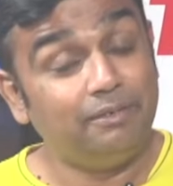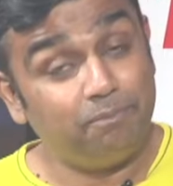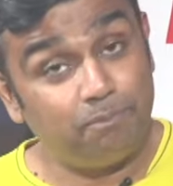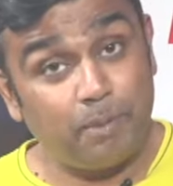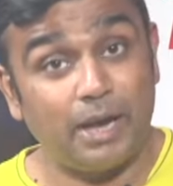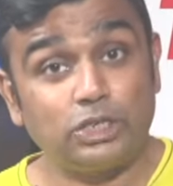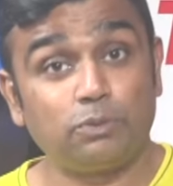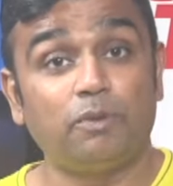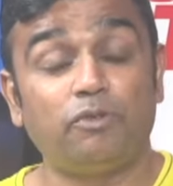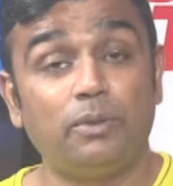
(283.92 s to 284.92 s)
past
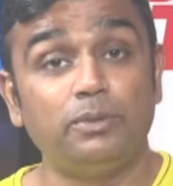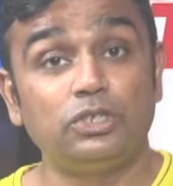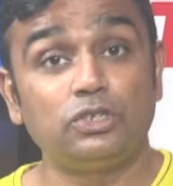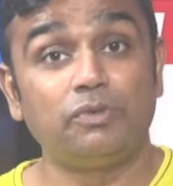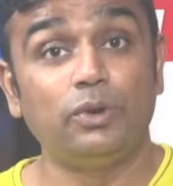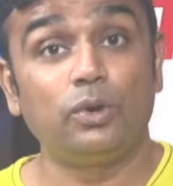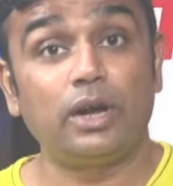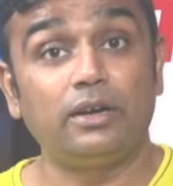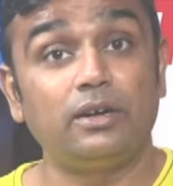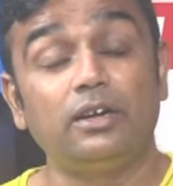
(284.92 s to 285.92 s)
performances, if you look
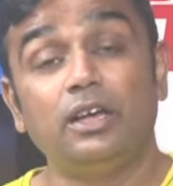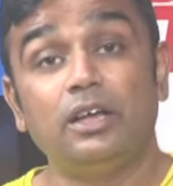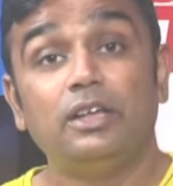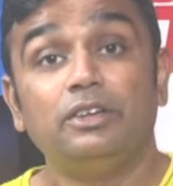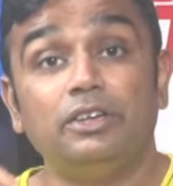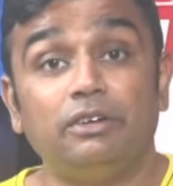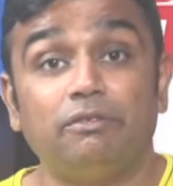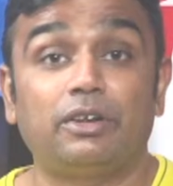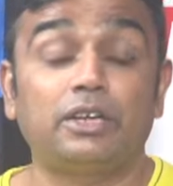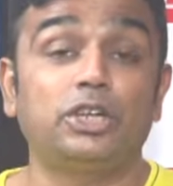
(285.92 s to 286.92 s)
at it,
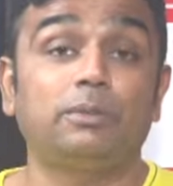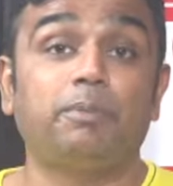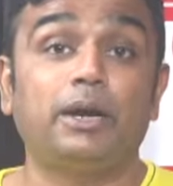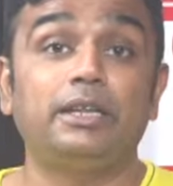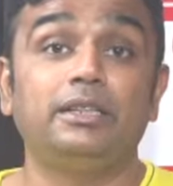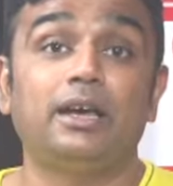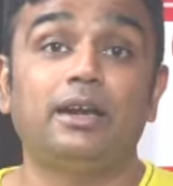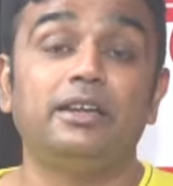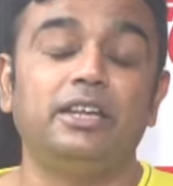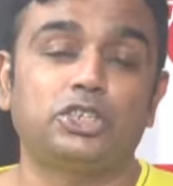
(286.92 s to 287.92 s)
Rajat Patidar
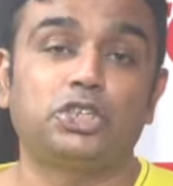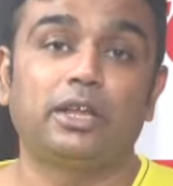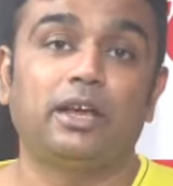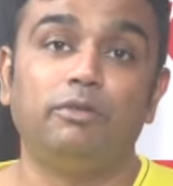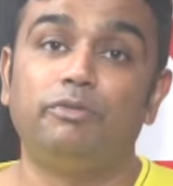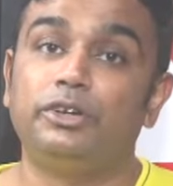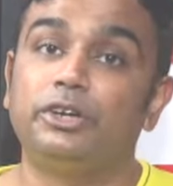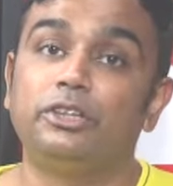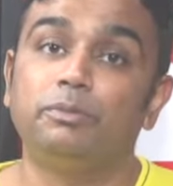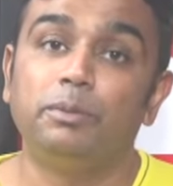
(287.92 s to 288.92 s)
and Yash Dayal
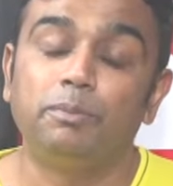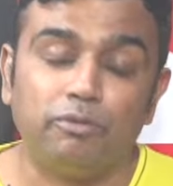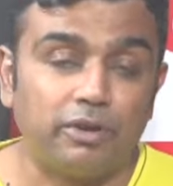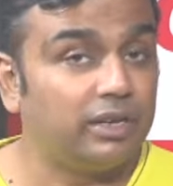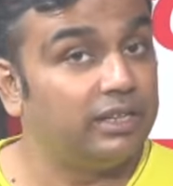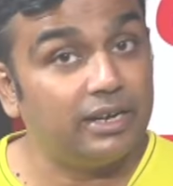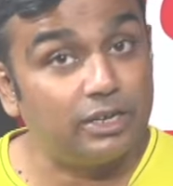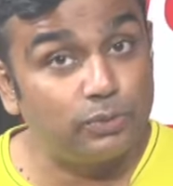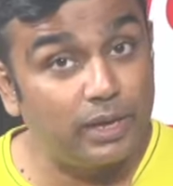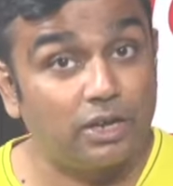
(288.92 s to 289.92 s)
fitted the bill perfectly. That
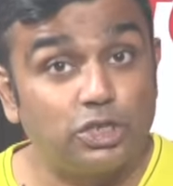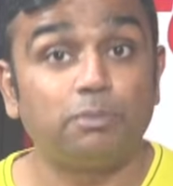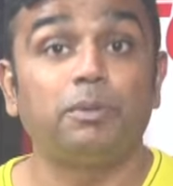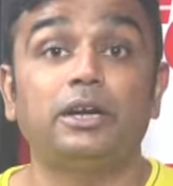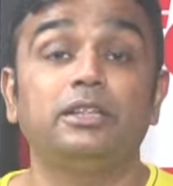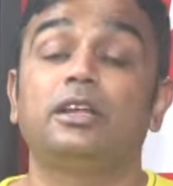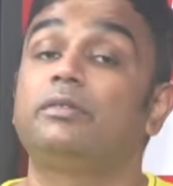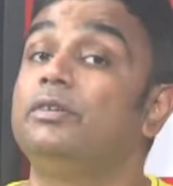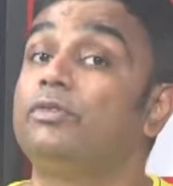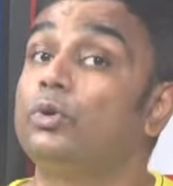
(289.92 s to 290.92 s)
is why Rajat Patidar
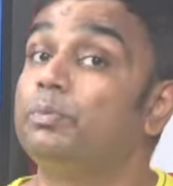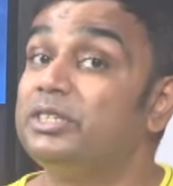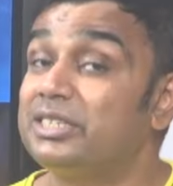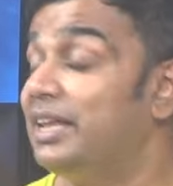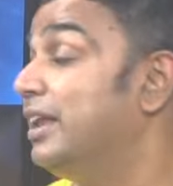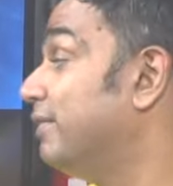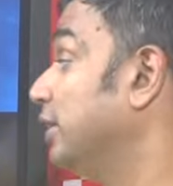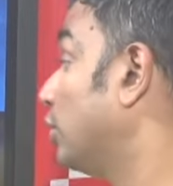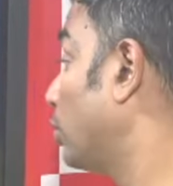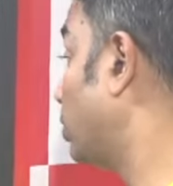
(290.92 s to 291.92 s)
went for rupees 11 crore.